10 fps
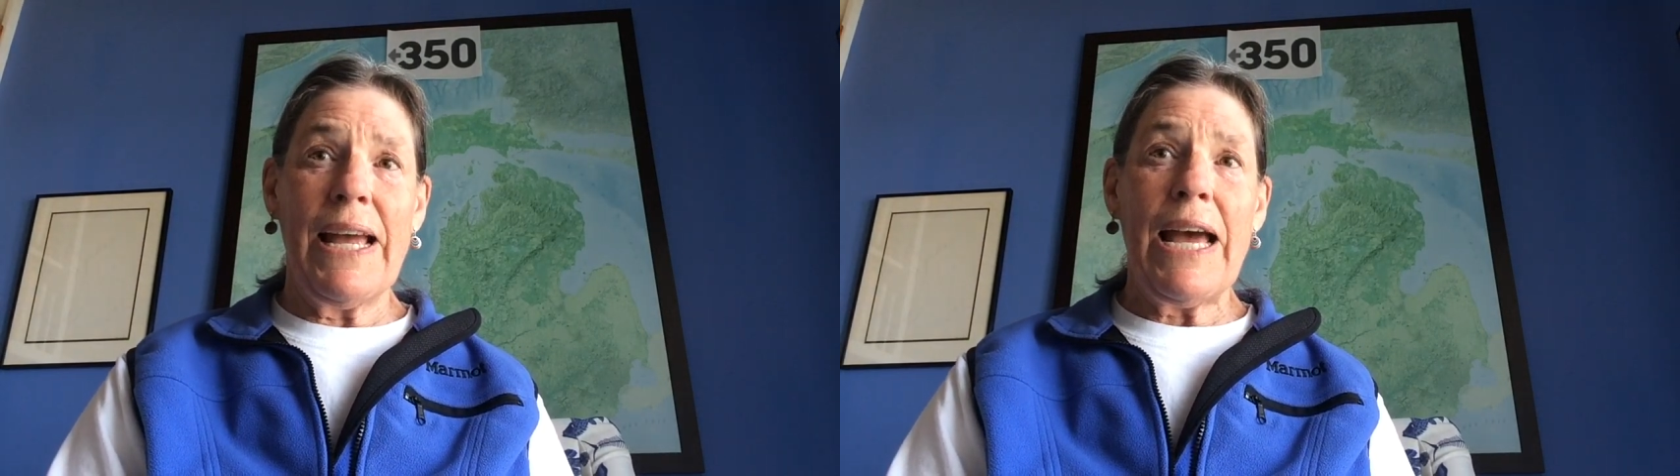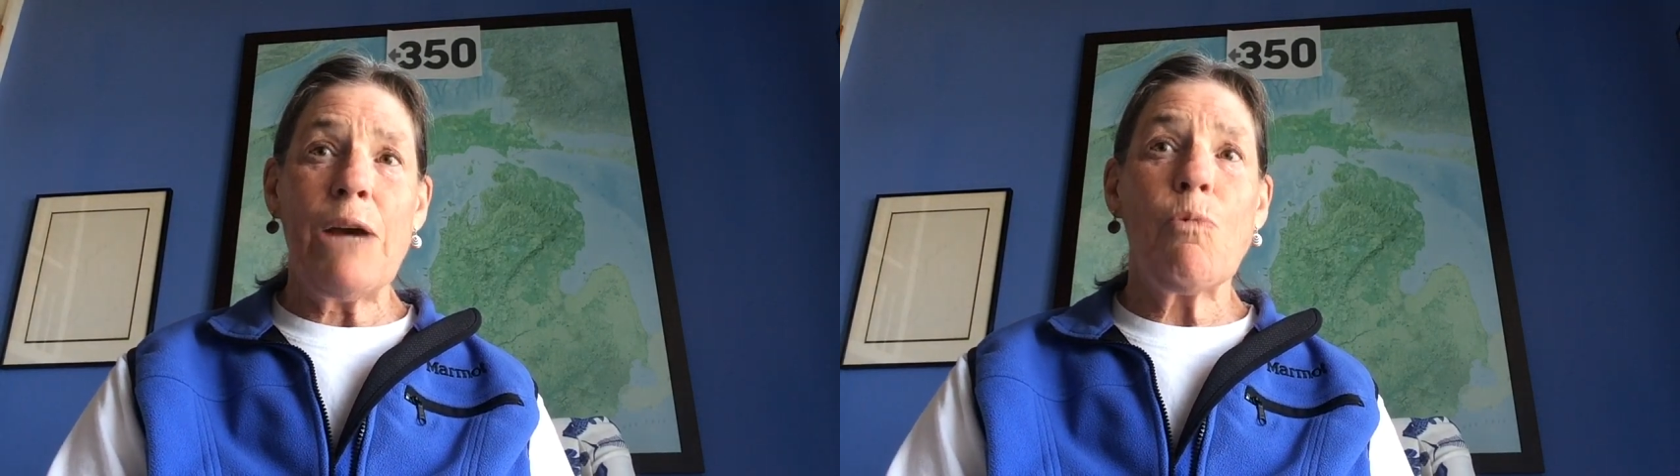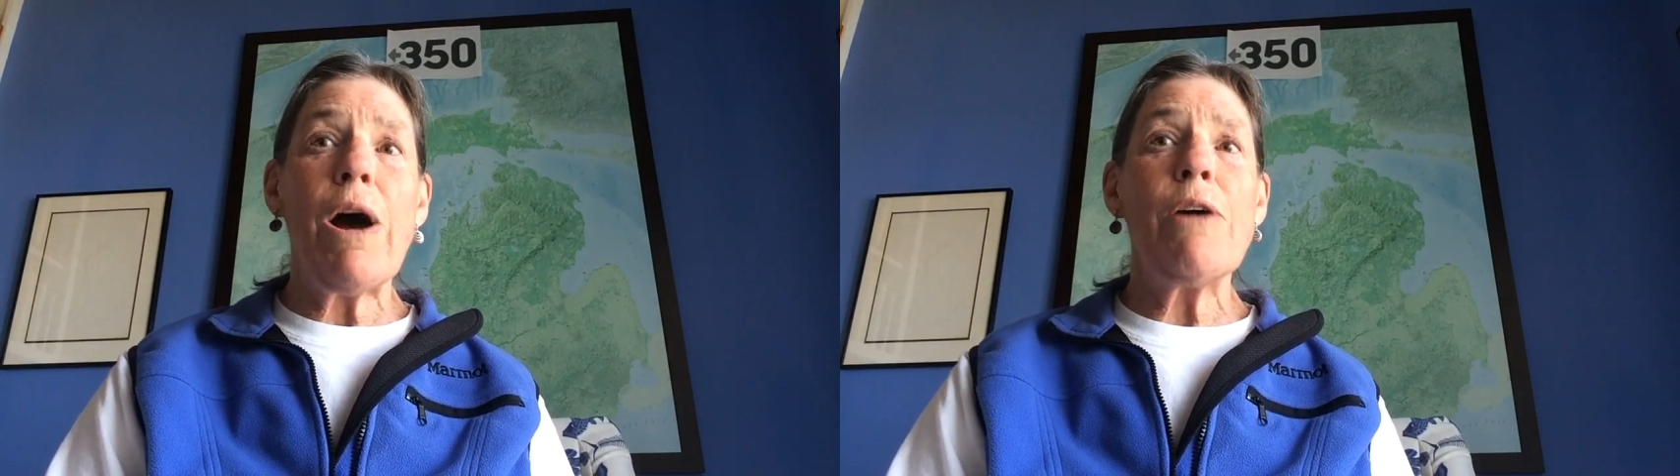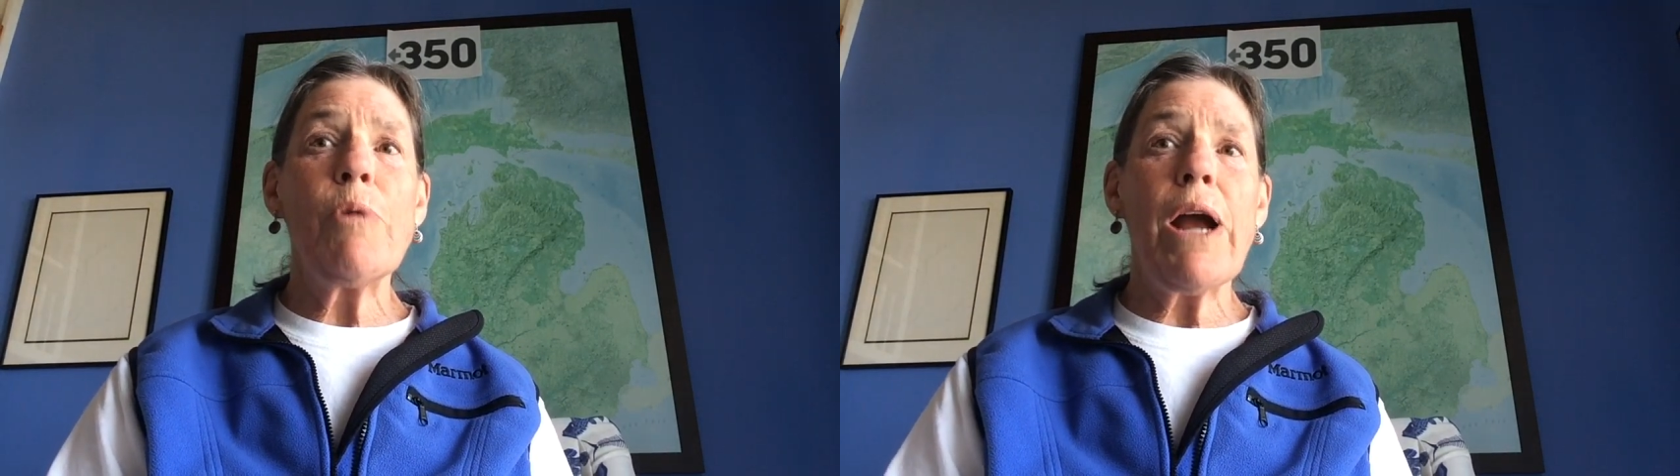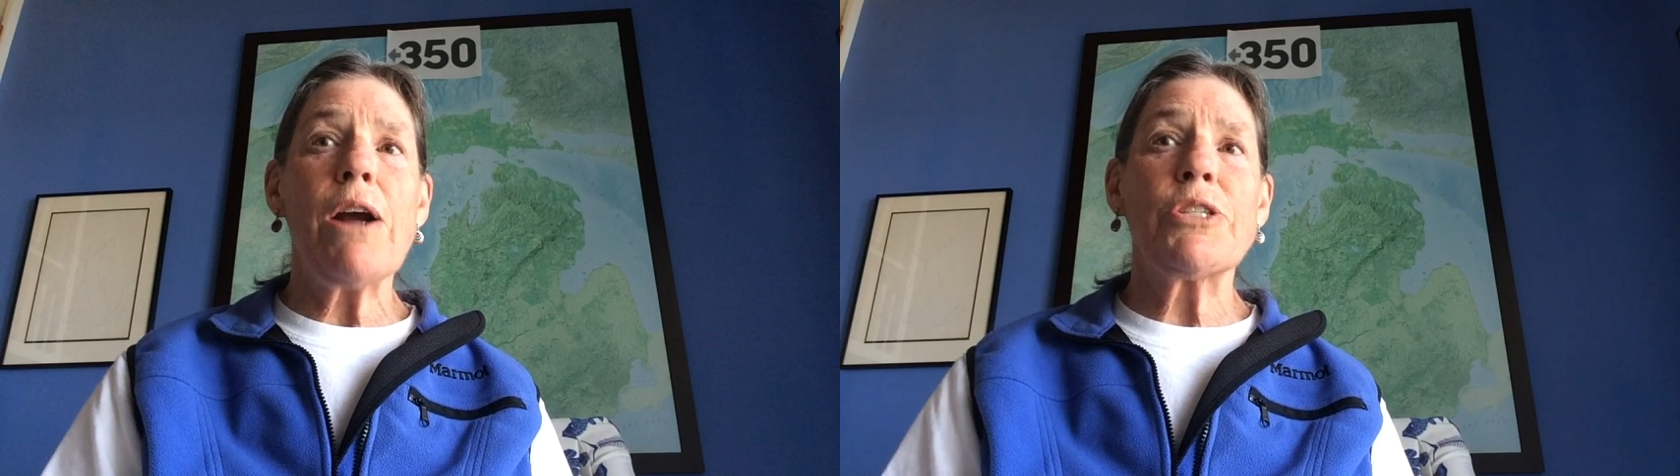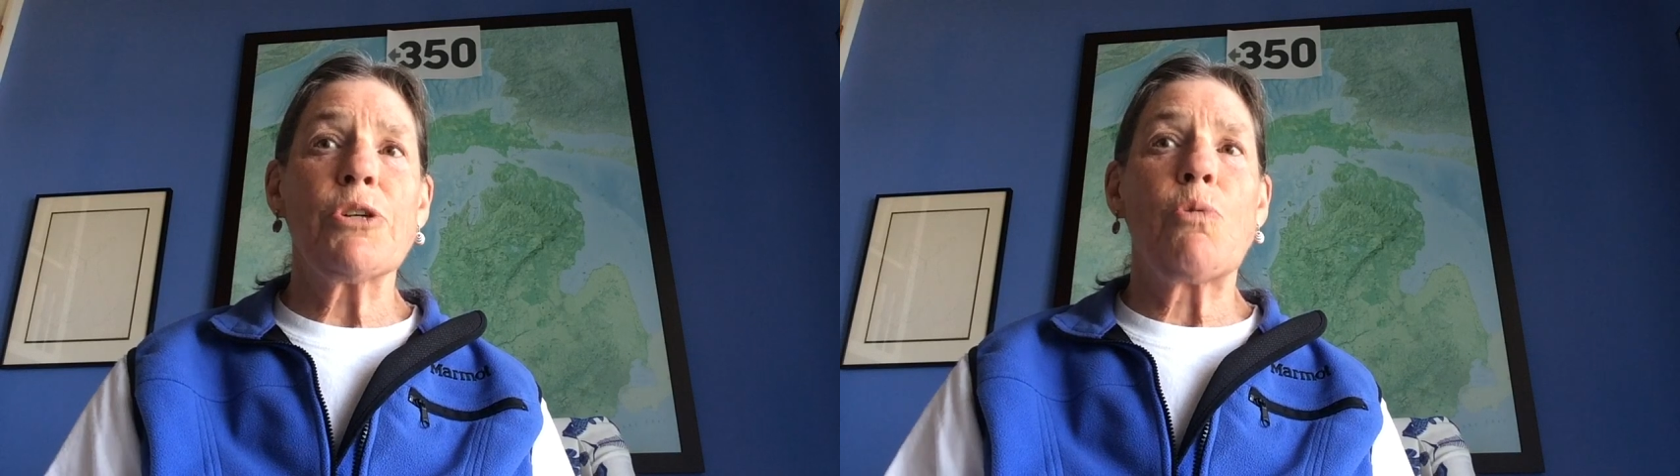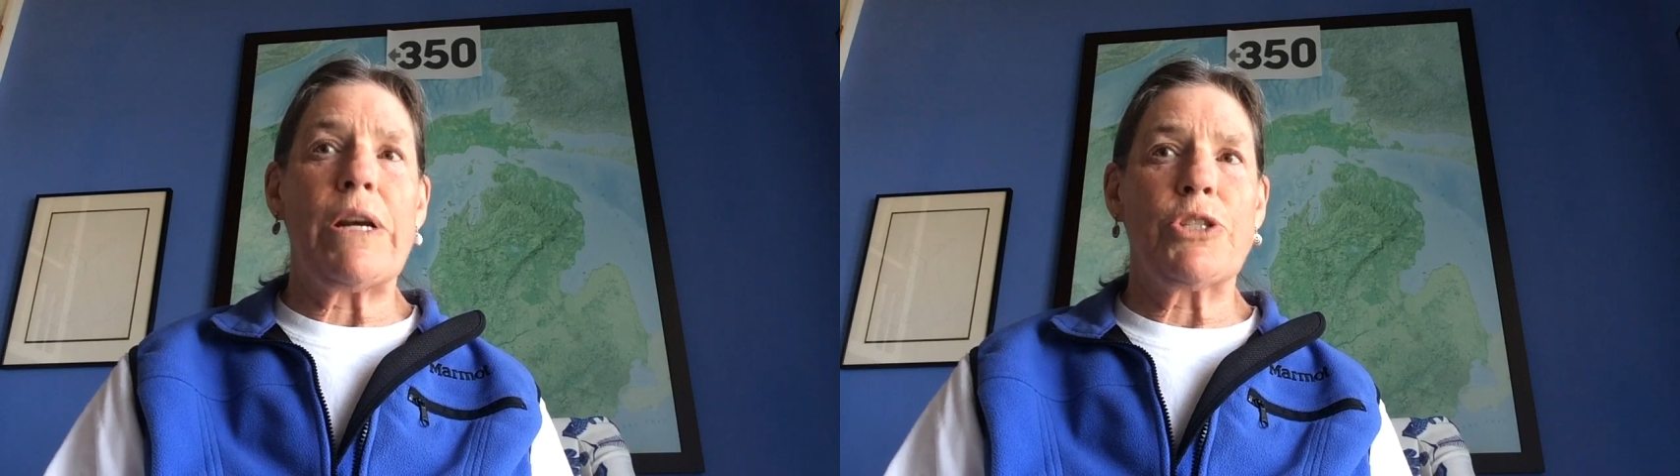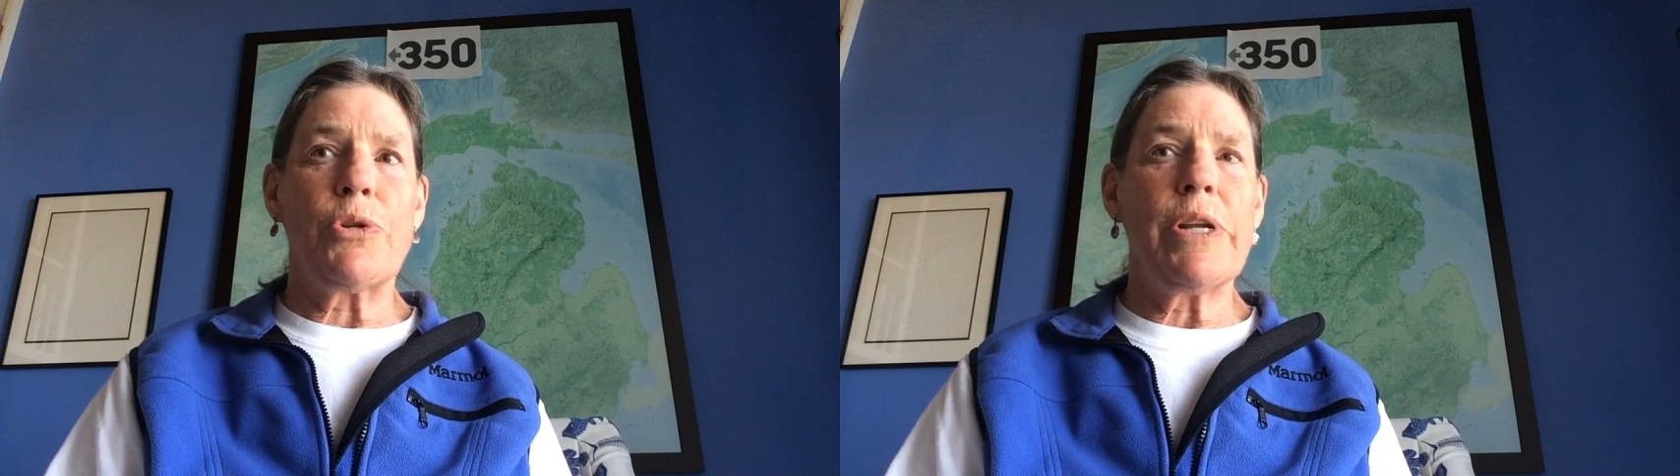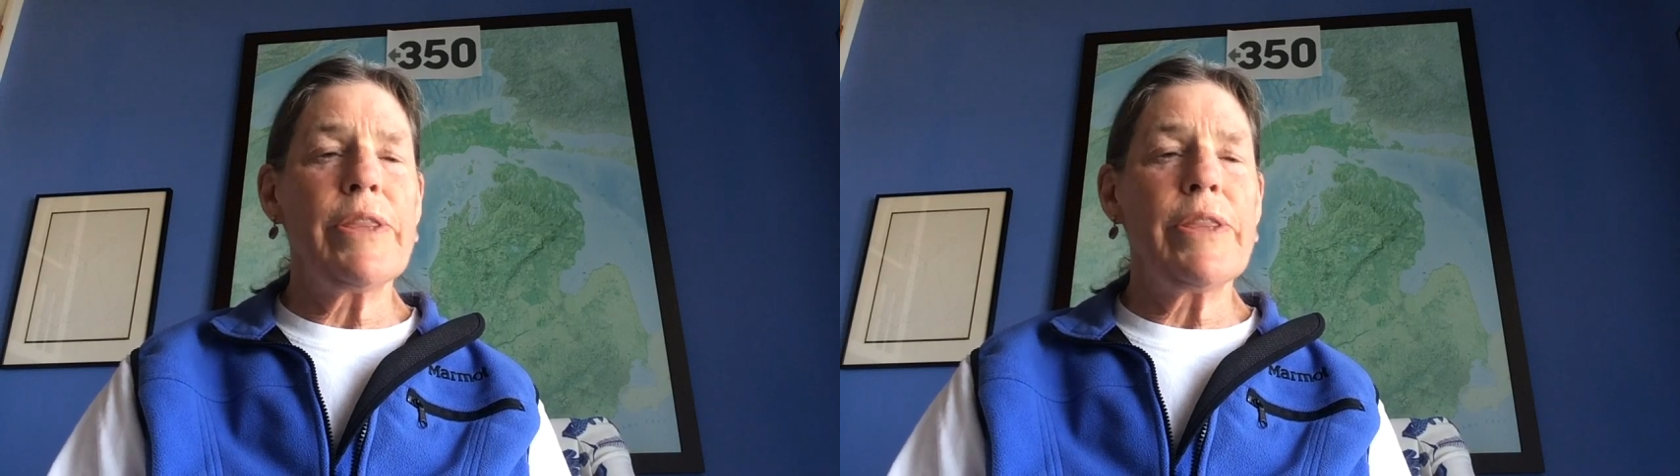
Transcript: And while we are sequestering,